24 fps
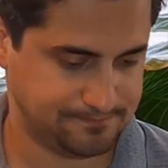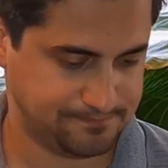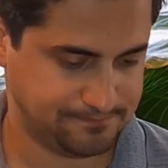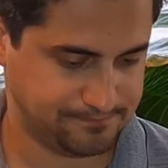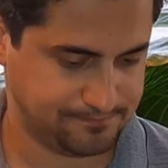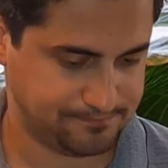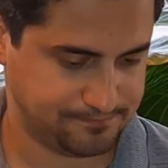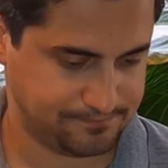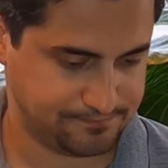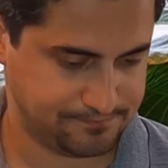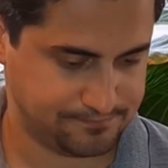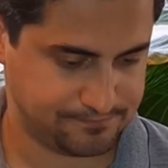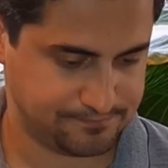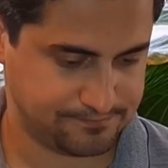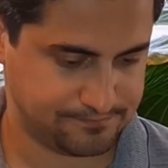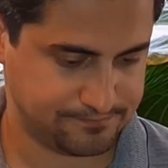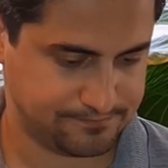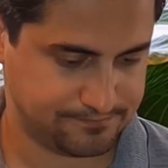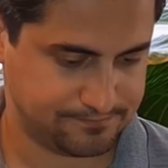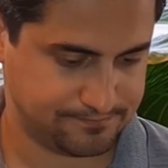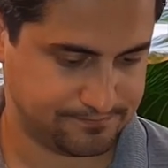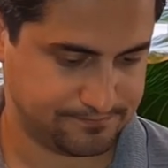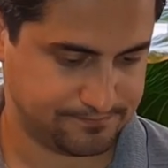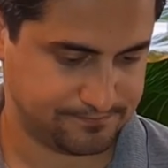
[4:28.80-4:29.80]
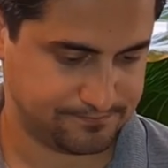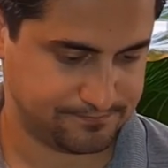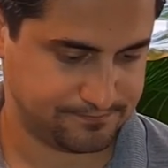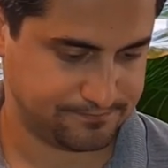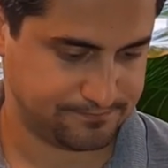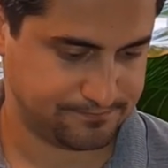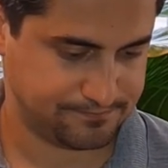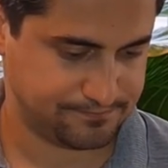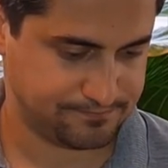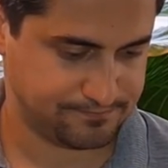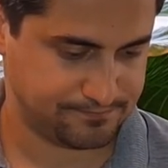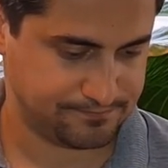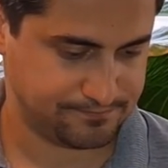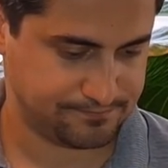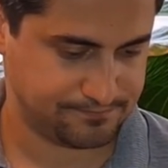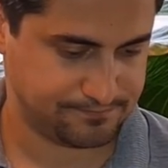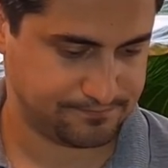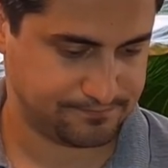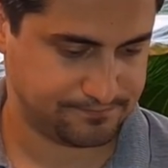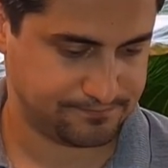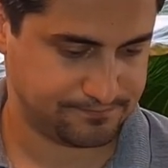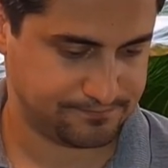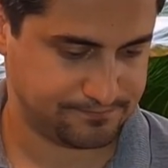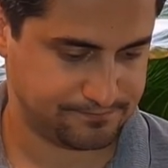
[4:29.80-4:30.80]

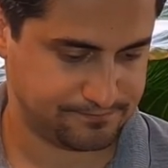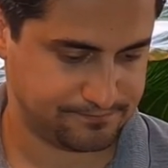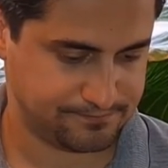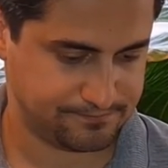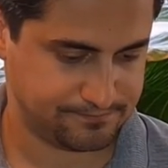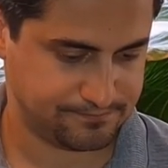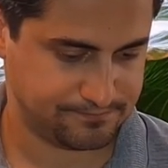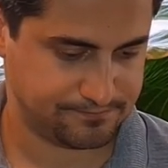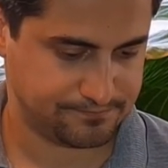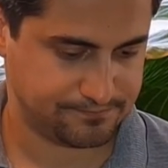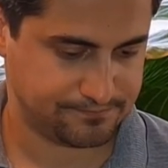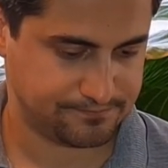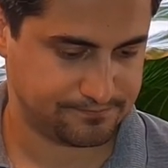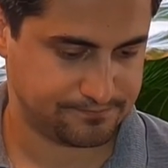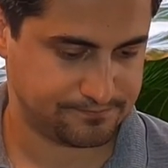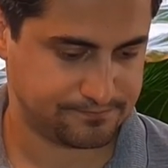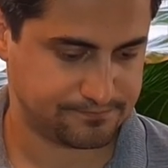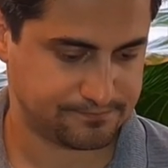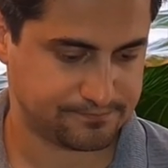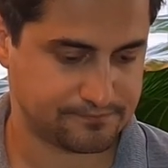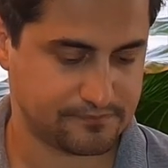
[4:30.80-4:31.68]
Nobody speaks.